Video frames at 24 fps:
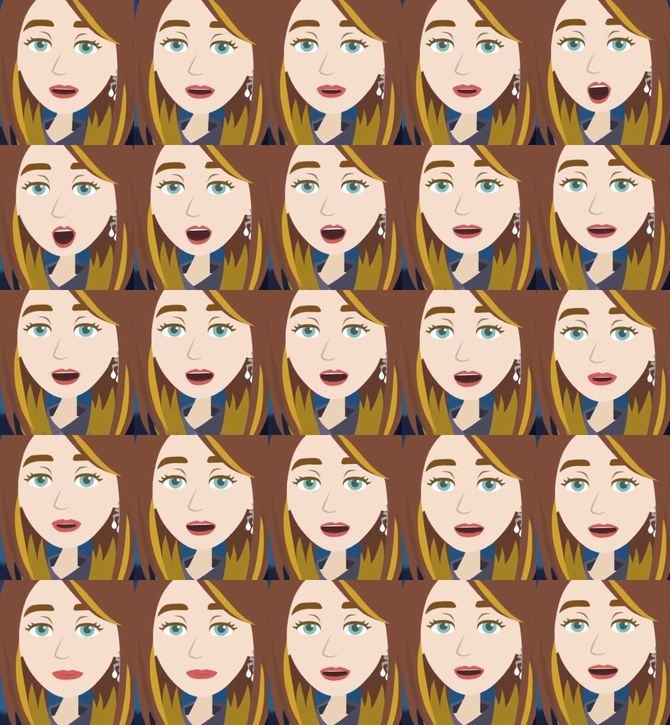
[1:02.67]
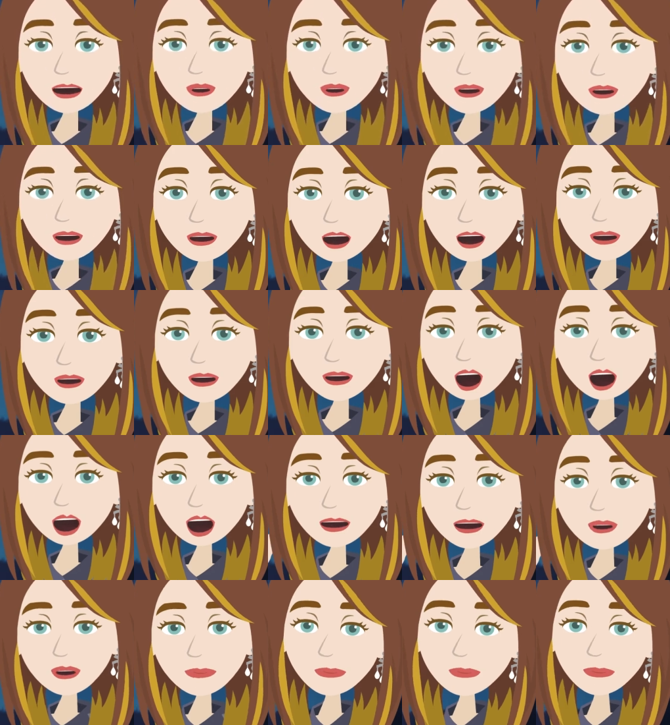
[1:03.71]
I'm source energy in a physical
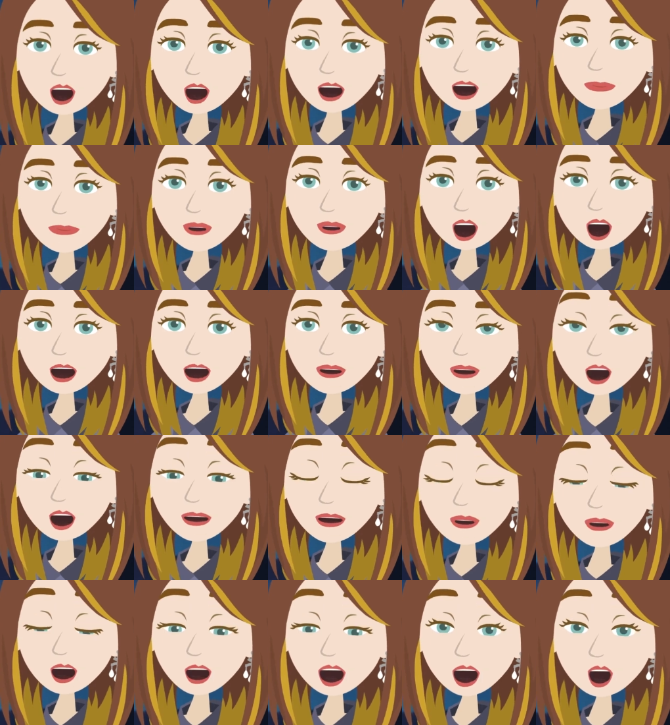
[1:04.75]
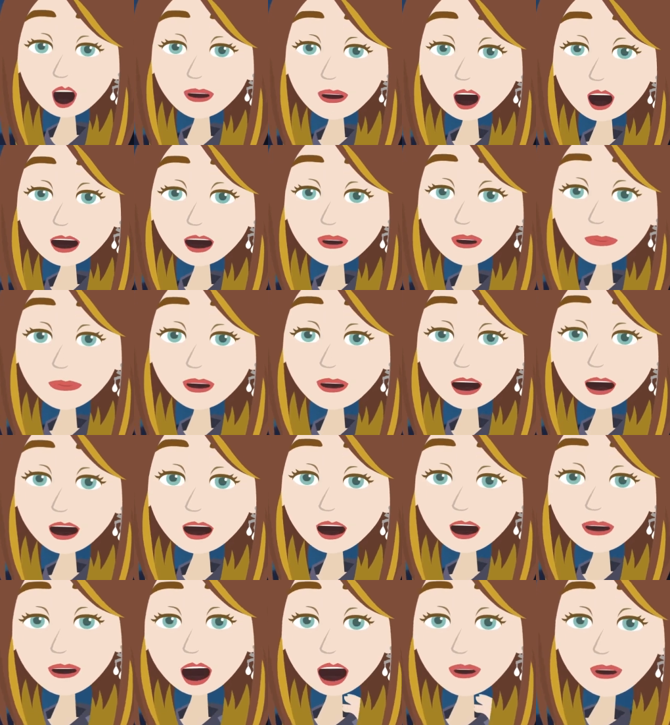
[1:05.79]
body. Life caused me to put all kinds of things
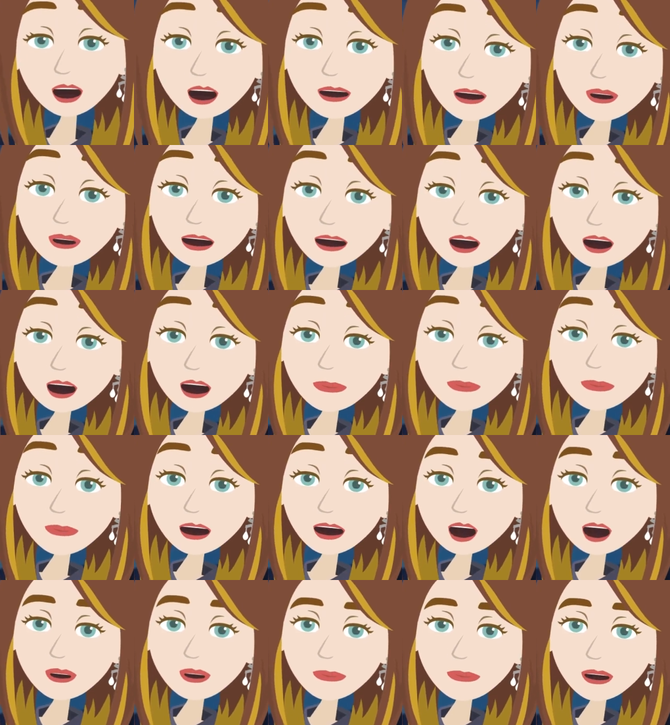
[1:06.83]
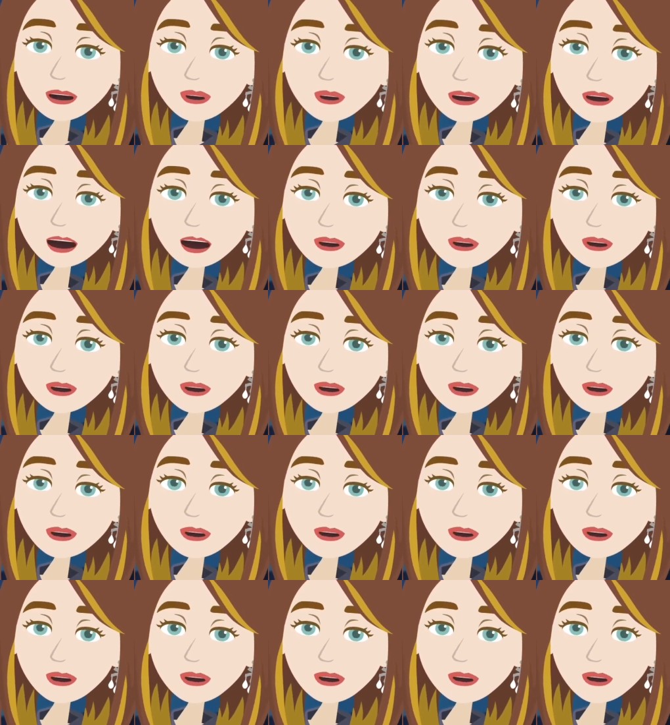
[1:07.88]
in vibrational escrow. The